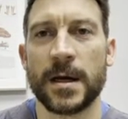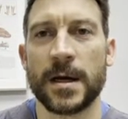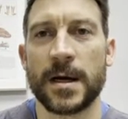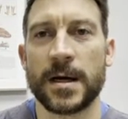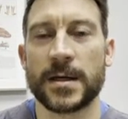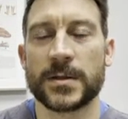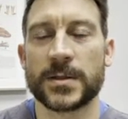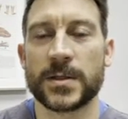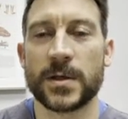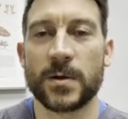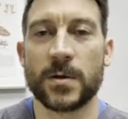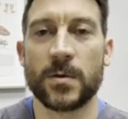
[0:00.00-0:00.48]

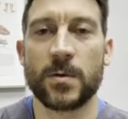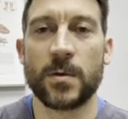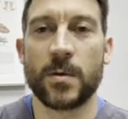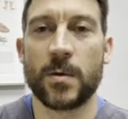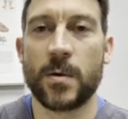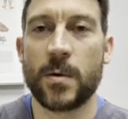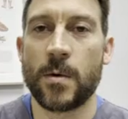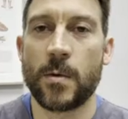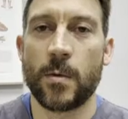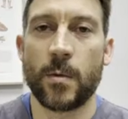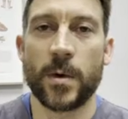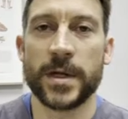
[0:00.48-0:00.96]

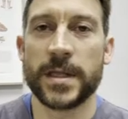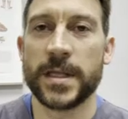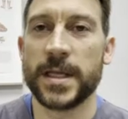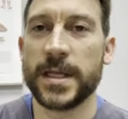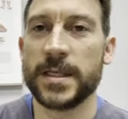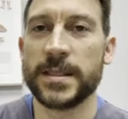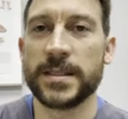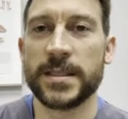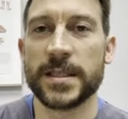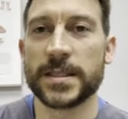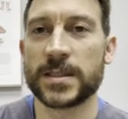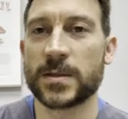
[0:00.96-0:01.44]
So one of the
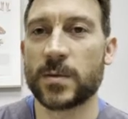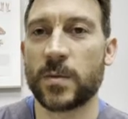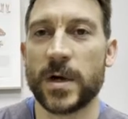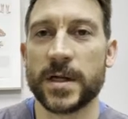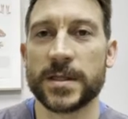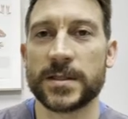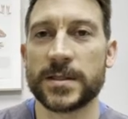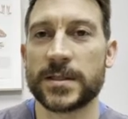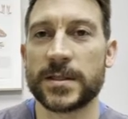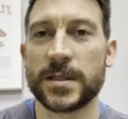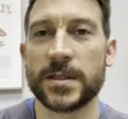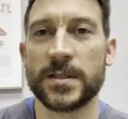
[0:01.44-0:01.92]
easiest
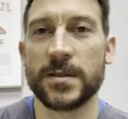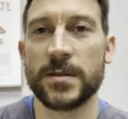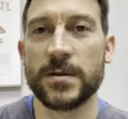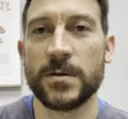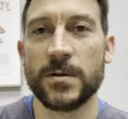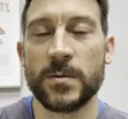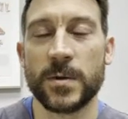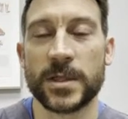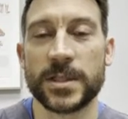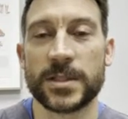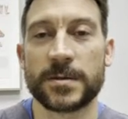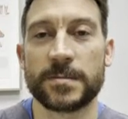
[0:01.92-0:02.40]
ones to do,
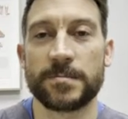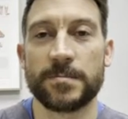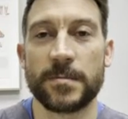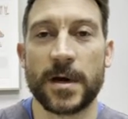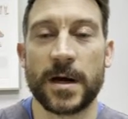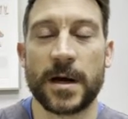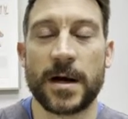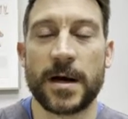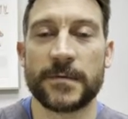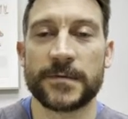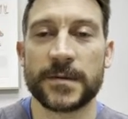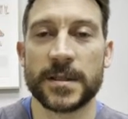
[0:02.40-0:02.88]
which
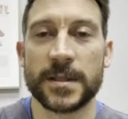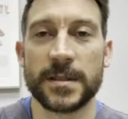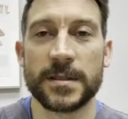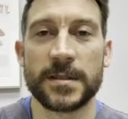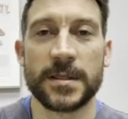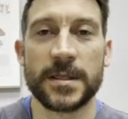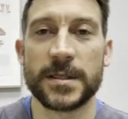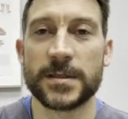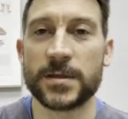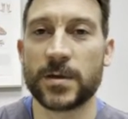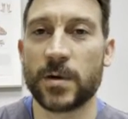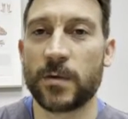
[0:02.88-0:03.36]
often
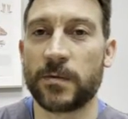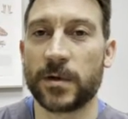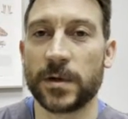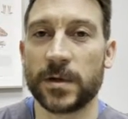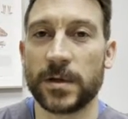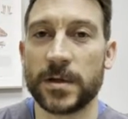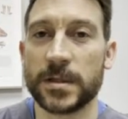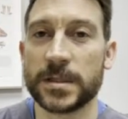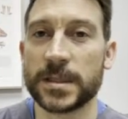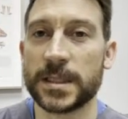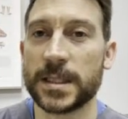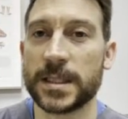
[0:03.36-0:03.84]
is
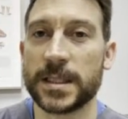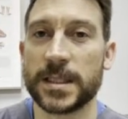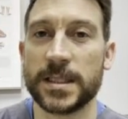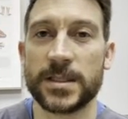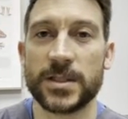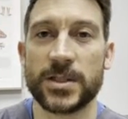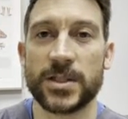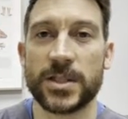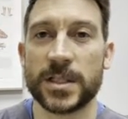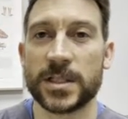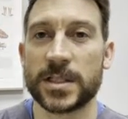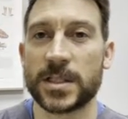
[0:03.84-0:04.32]
overlooked,
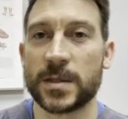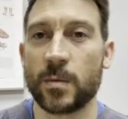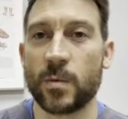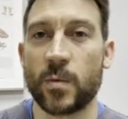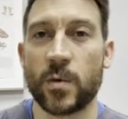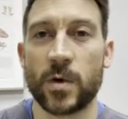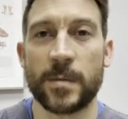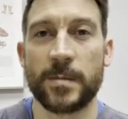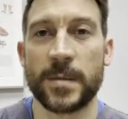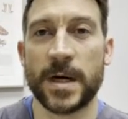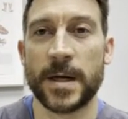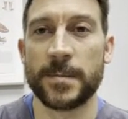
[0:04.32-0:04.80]
is just
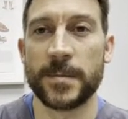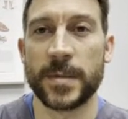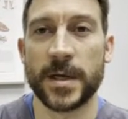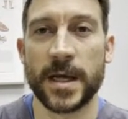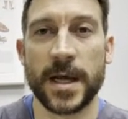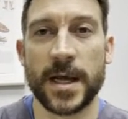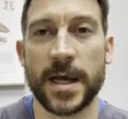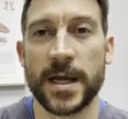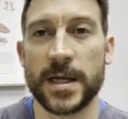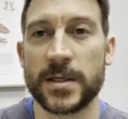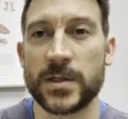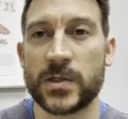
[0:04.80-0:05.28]
warm up
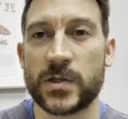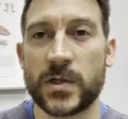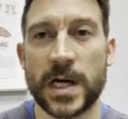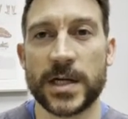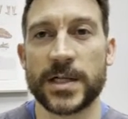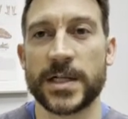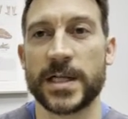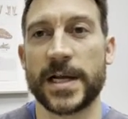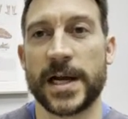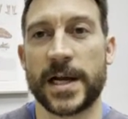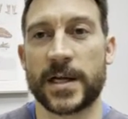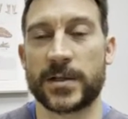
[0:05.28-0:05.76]
and
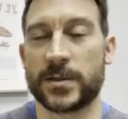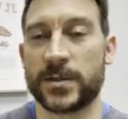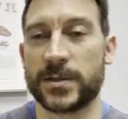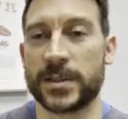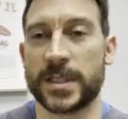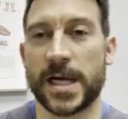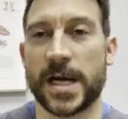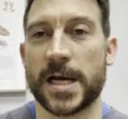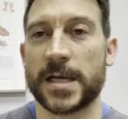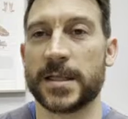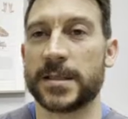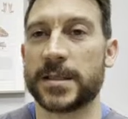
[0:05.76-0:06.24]
stretching
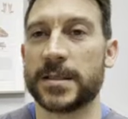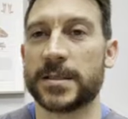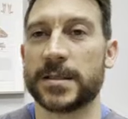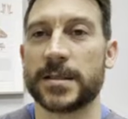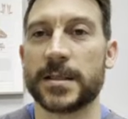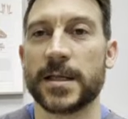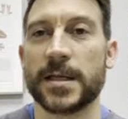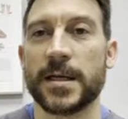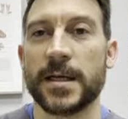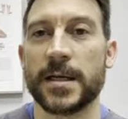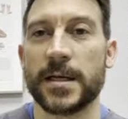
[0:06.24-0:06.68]
exercises.